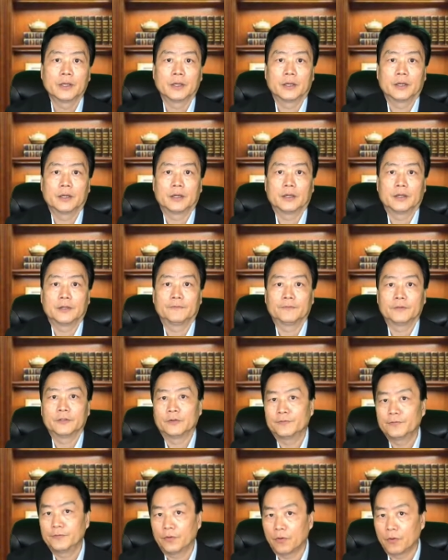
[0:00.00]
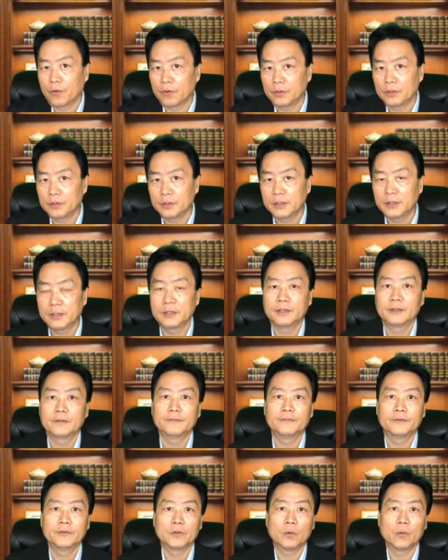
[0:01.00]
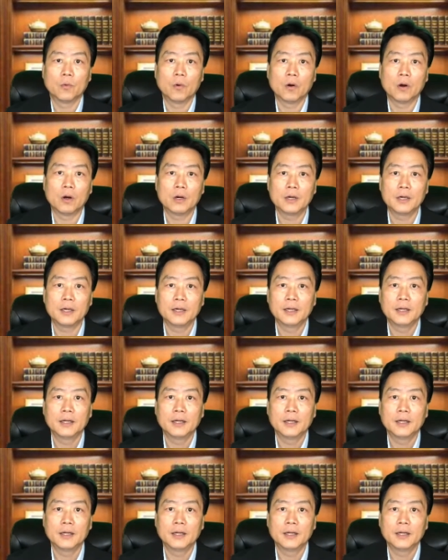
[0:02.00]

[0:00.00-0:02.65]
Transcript: for the floor, for the wall,